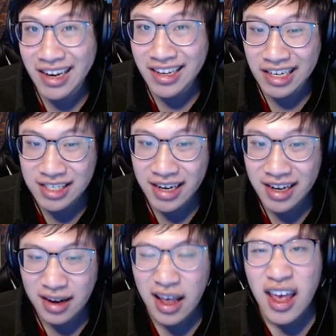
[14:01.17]

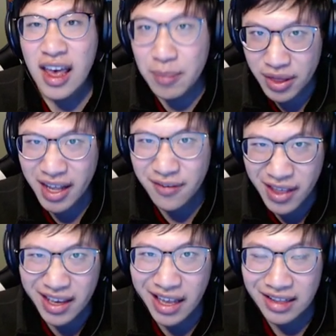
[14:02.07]
initiate. But then if
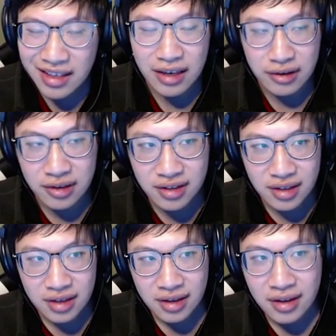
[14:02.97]
they get killed,
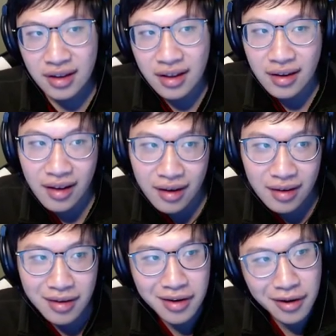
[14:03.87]
eh,
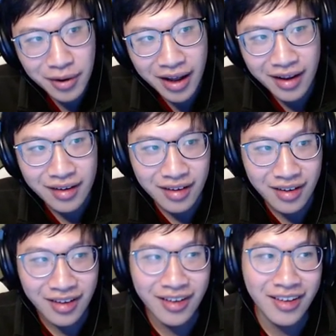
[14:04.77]
you know what?
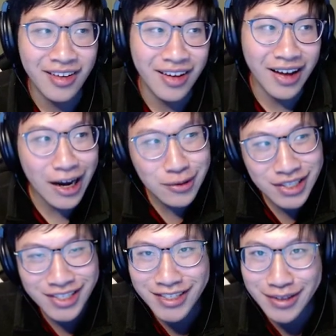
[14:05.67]
I was
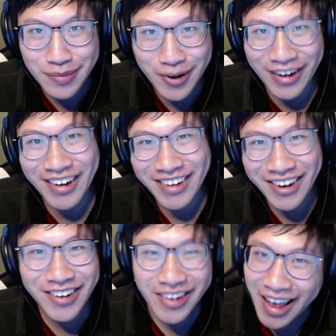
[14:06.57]
just a support, you
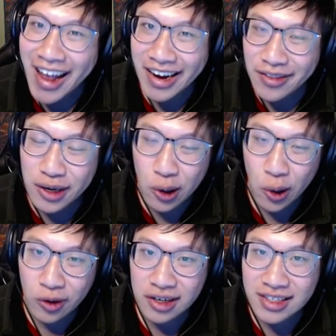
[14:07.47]
know? And now the
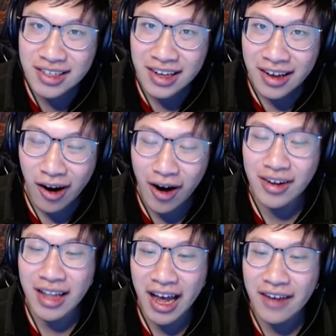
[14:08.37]
cores are
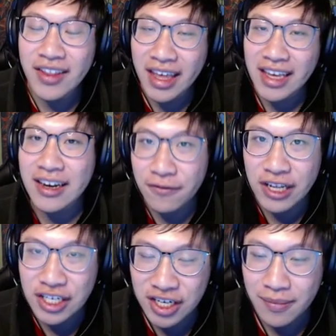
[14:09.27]
alive and they can
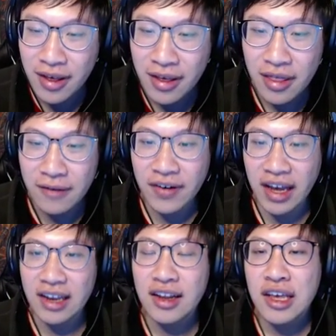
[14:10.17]
finish up the
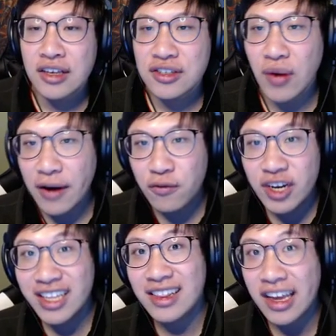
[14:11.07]
fight. So I
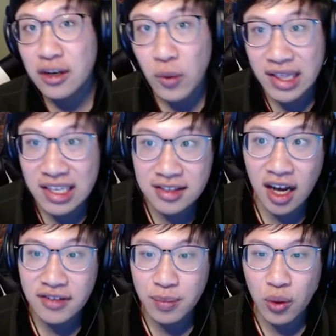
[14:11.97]
really like when the
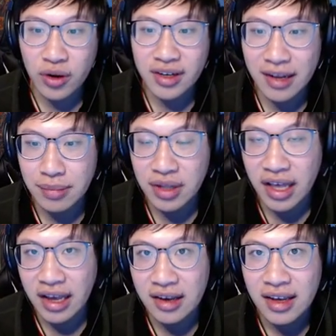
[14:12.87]
soft support can
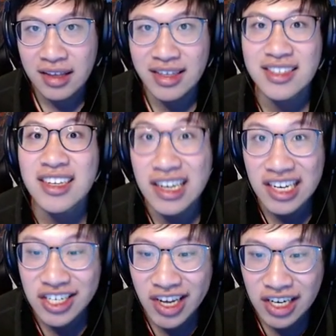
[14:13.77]
play this
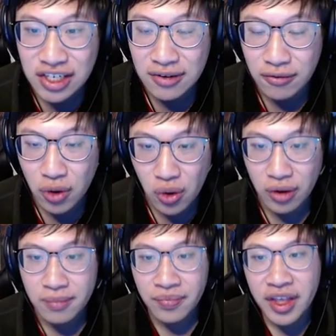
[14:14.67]
initiation
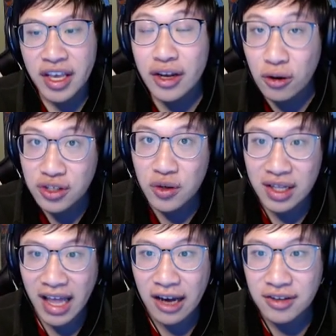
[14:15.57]
role. It also
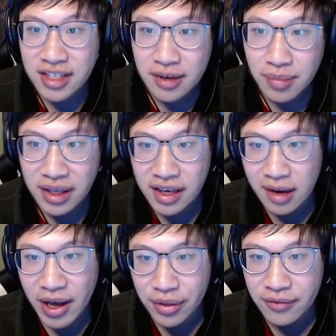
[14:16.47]
allows them, thinking
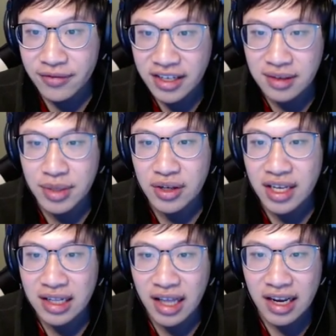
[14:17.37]
about their flexibility
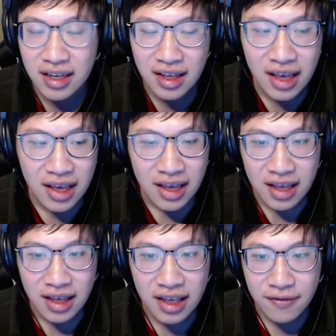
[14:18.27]
and laning,
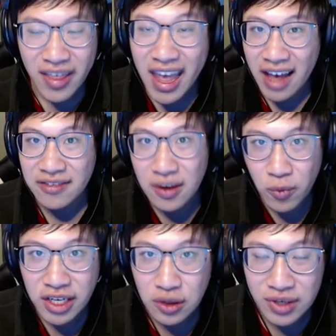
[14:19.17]
if they have some
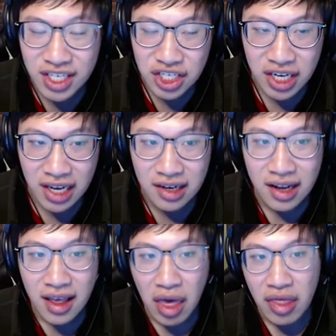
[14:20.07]
way to initiate,
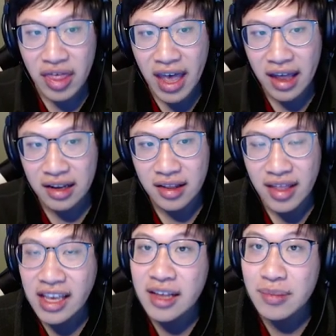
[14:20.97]
then
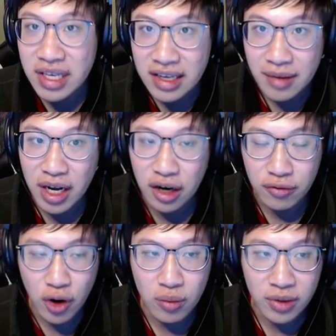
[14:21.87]
they can be a better
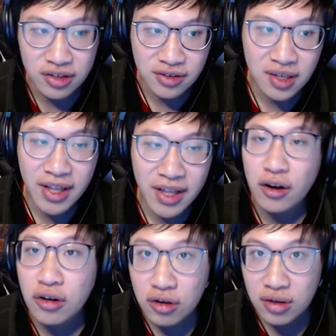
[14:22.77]
roamer. So someone like
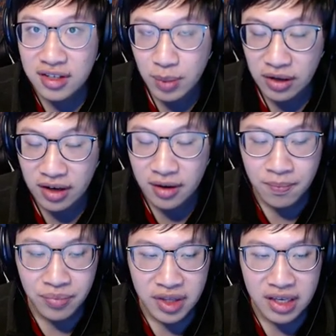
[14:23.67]
Earth Spirit,
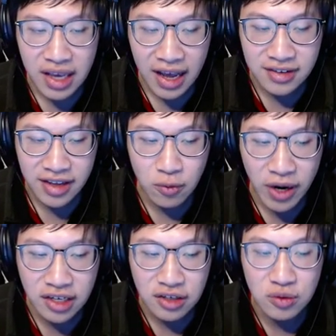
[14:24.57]
he has a
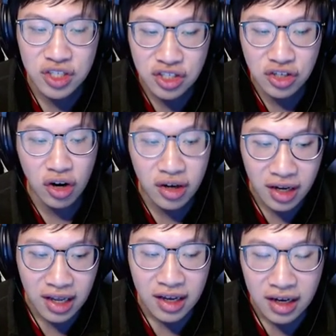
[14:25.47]
way to start
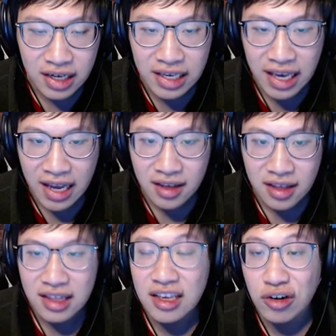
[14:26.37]
a gank
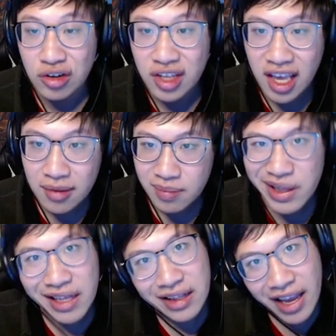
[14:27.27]
in the early game, but
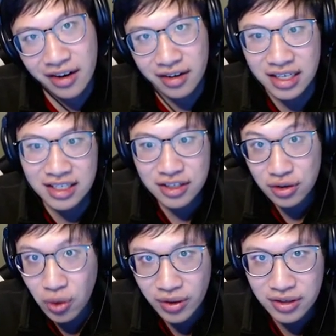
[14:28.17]
then later he's still
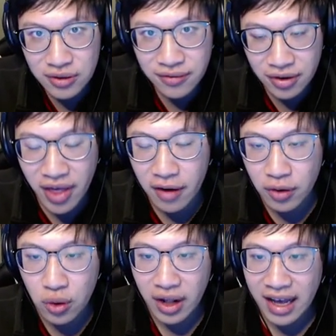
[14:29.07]
going to fill that
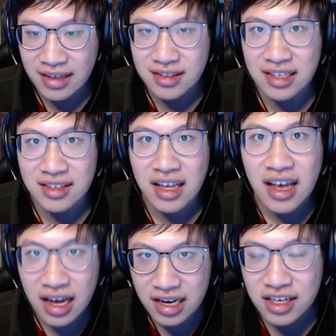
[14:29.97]
role as this
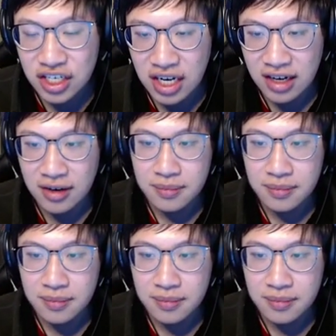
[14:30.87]
initiator.